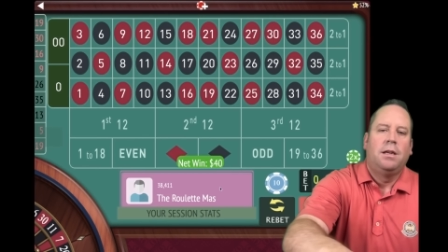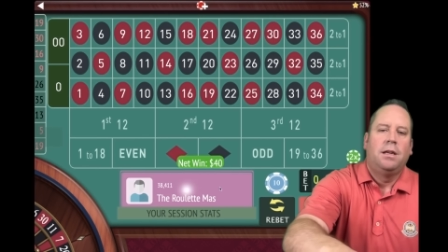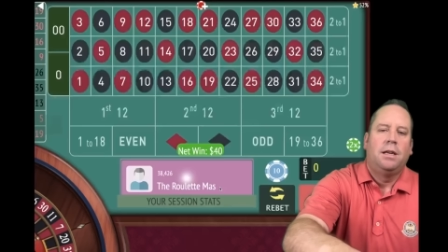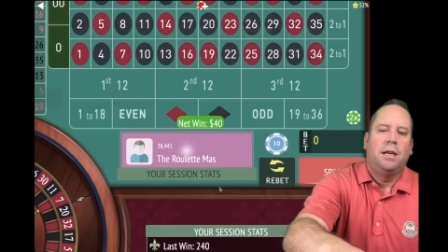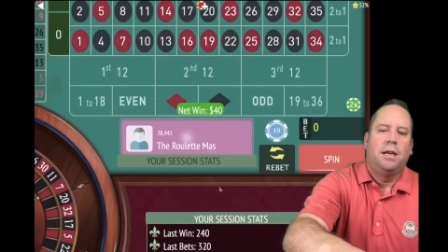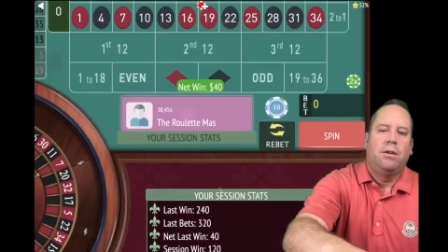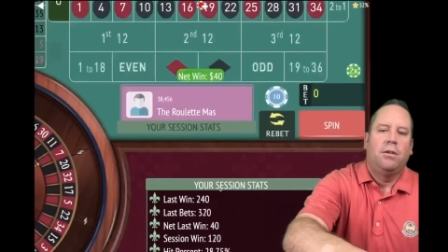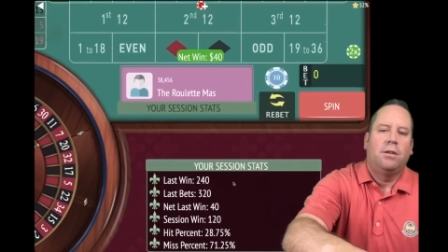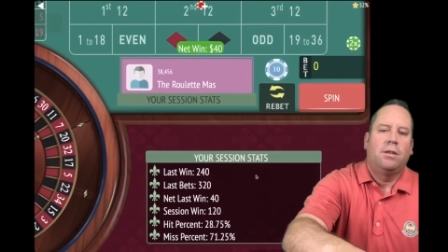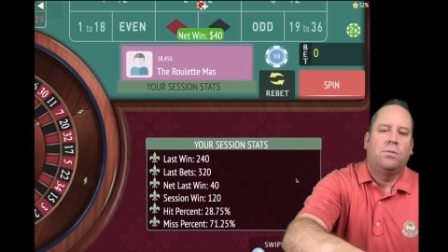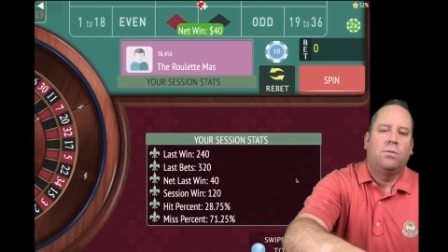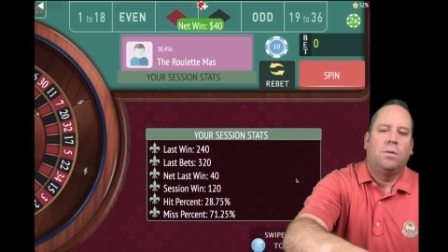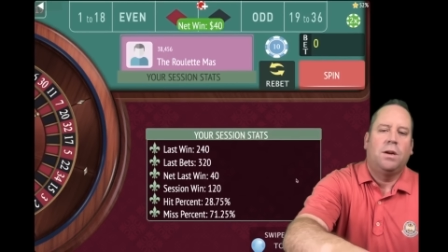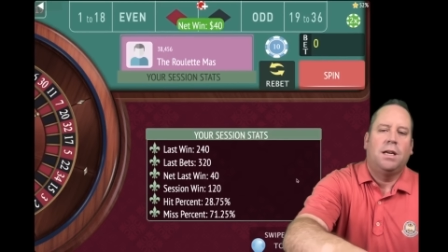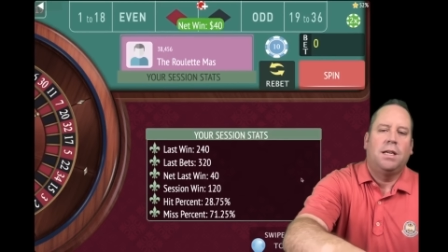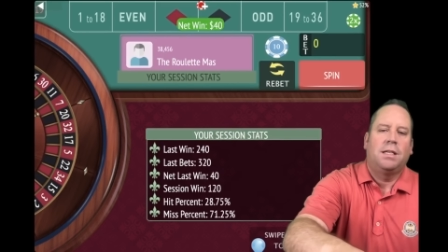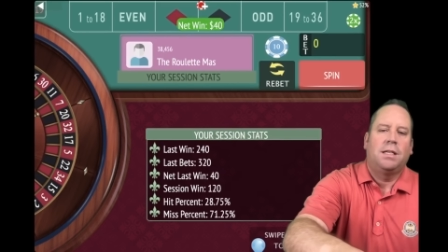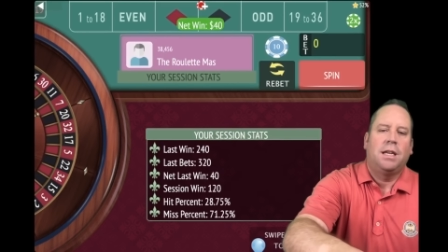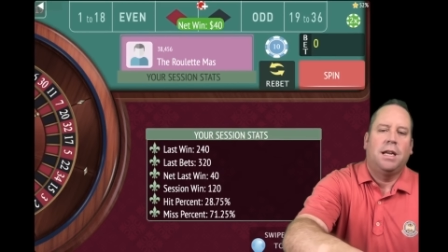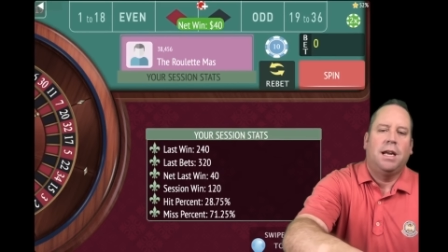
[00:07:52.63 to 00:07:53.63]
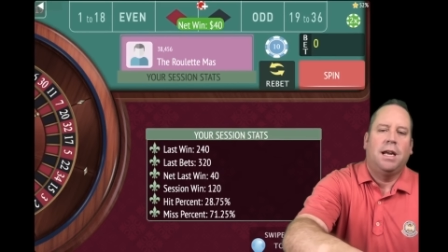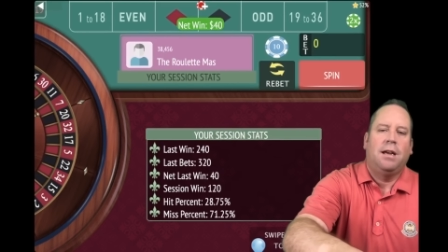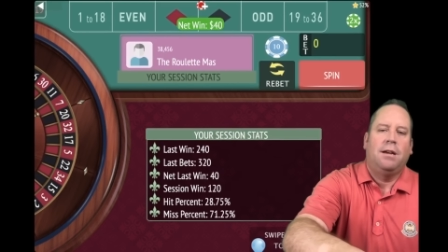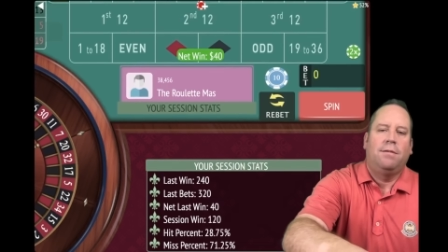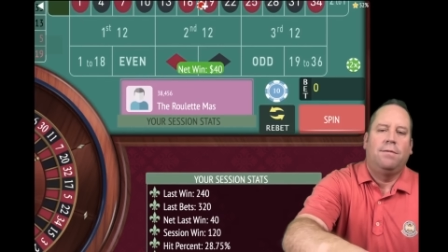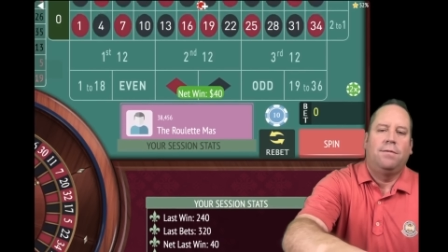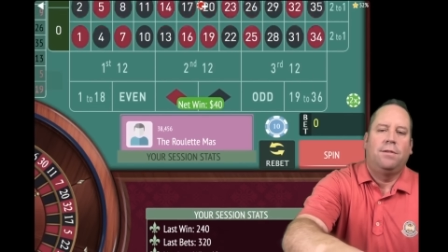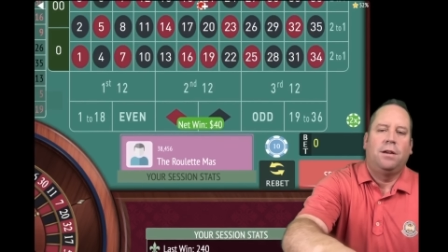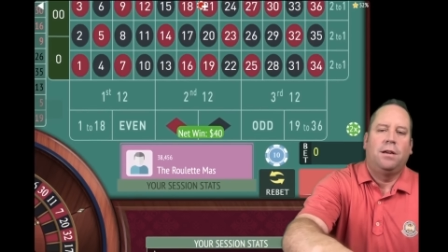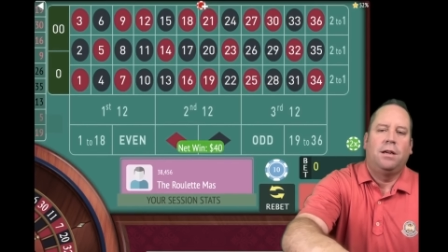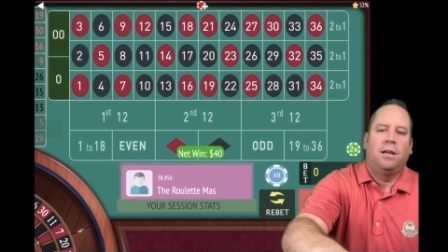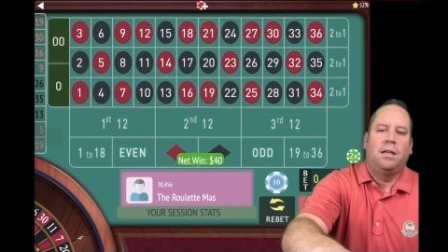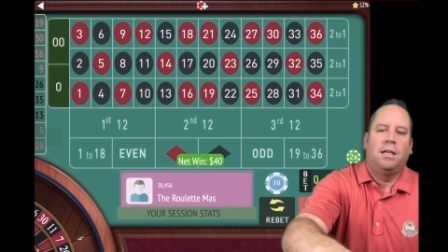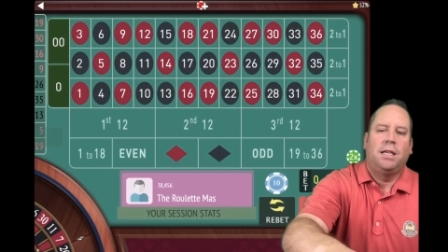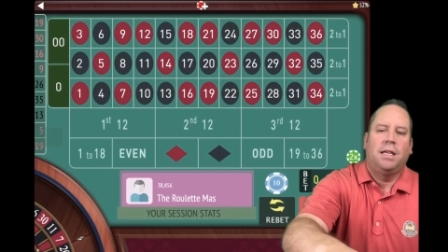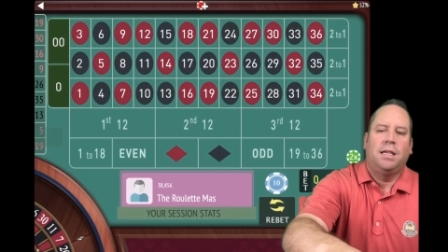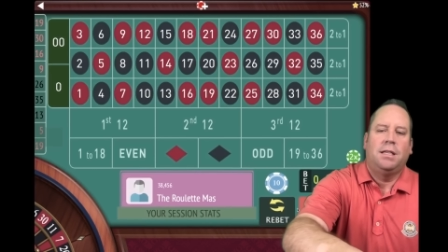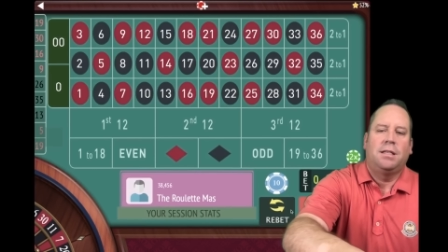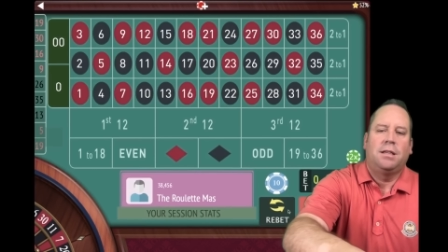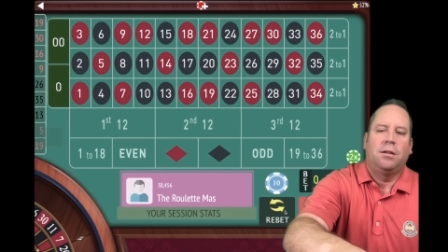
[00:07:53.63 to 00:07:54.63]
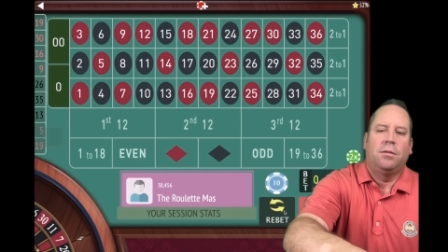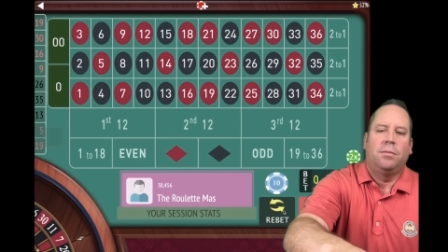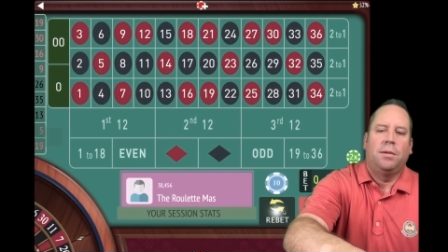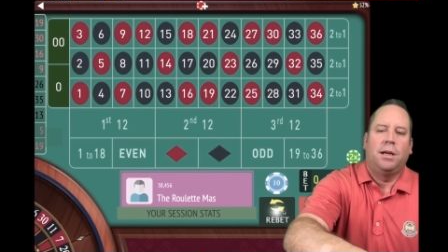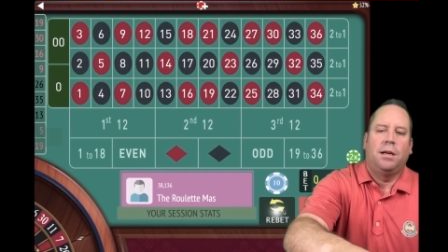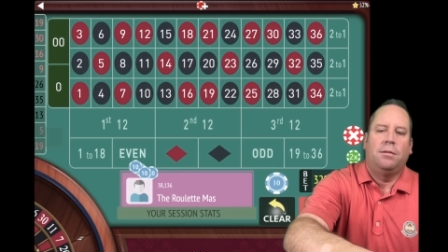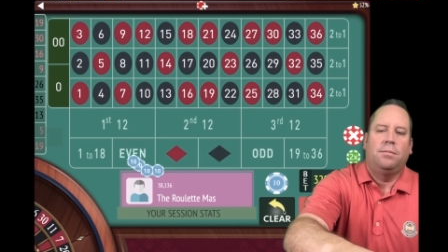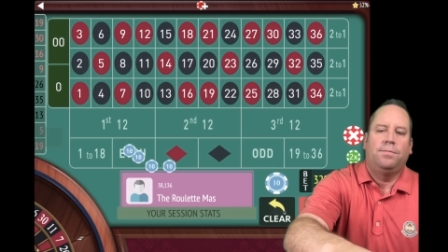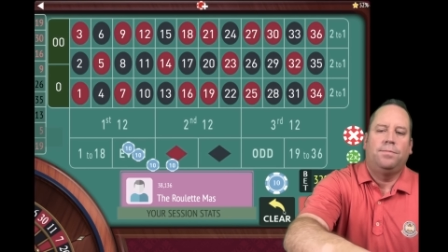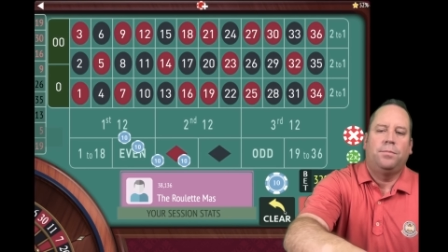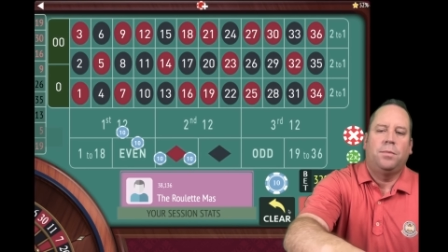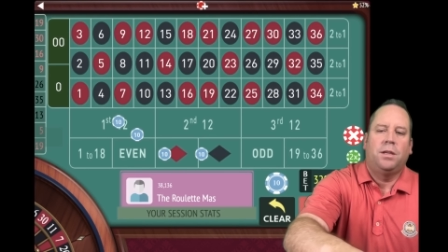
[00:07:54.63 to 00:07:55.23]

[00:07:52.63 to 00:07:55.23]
you know, it's wise to have uh, a decent amount,